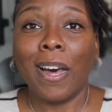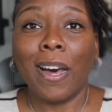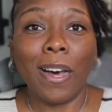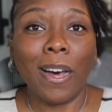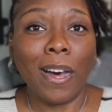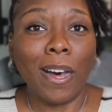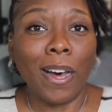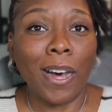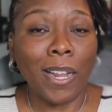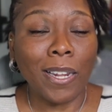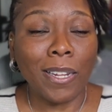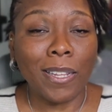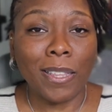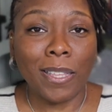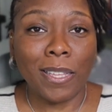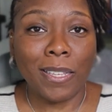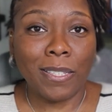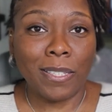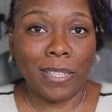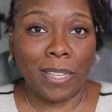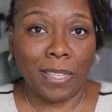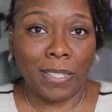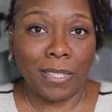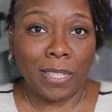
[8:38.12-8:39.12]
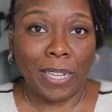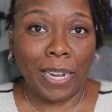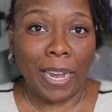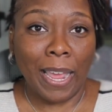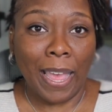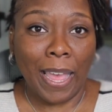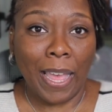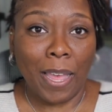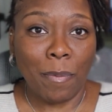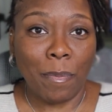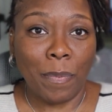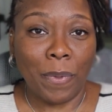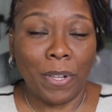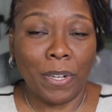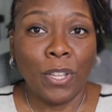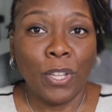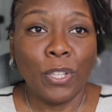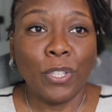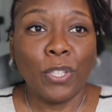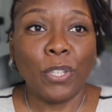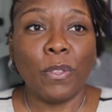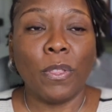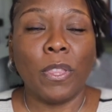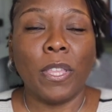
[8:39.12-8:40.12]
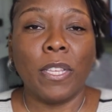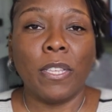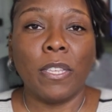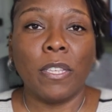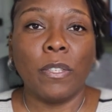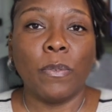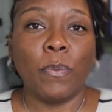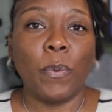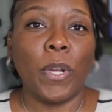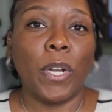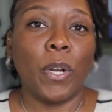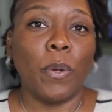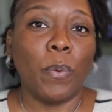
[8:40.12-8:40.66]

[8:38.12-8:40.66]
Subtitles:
All of these things can happen. So this is what